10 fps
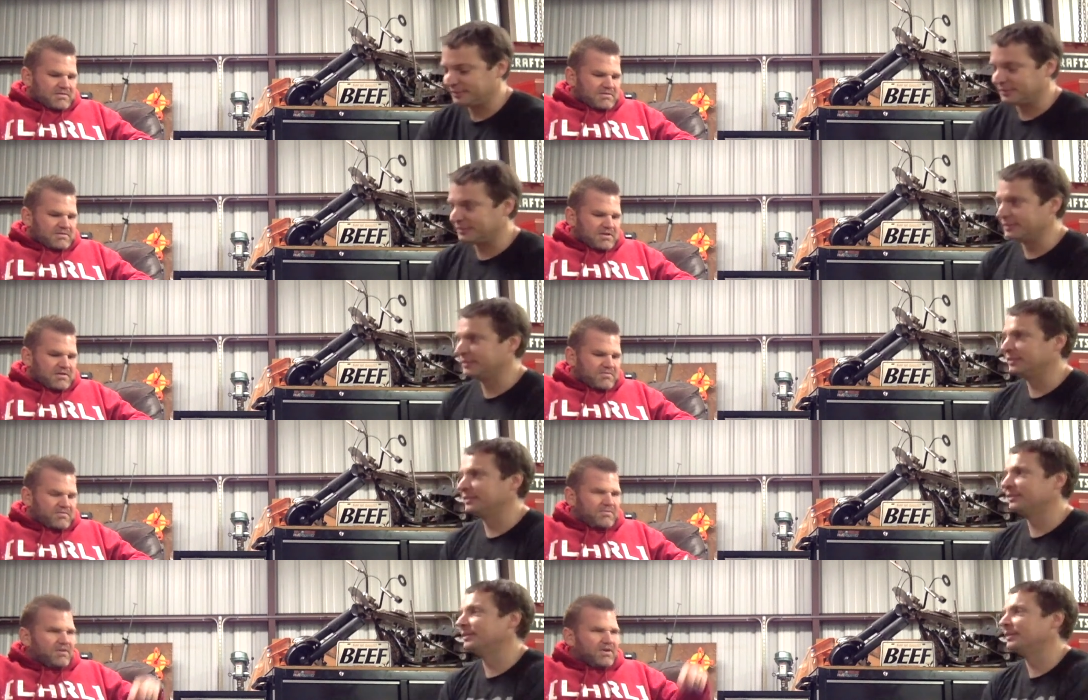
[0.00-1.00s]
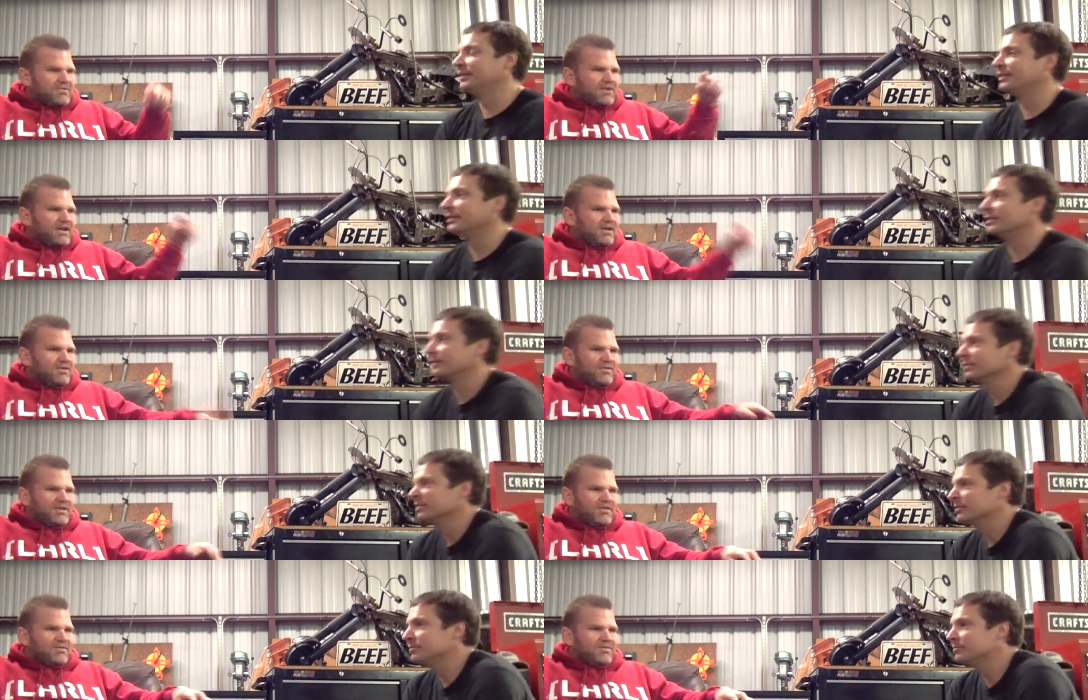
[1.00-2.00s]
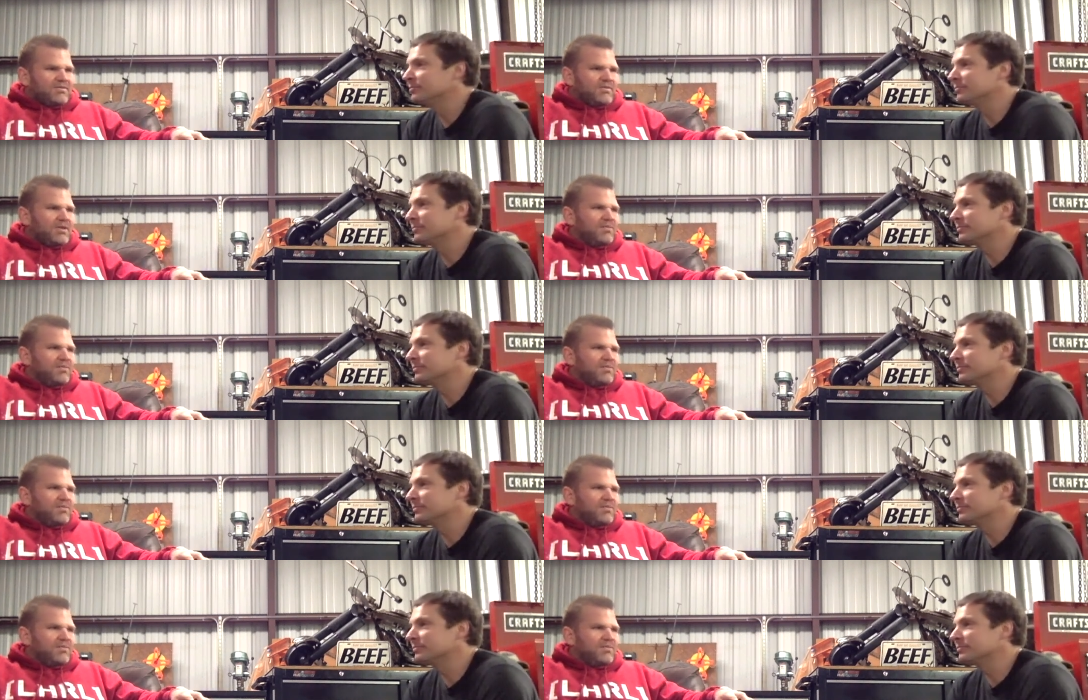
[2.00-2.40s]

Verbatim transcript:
Speaker 1: So we're going to try to do this, what,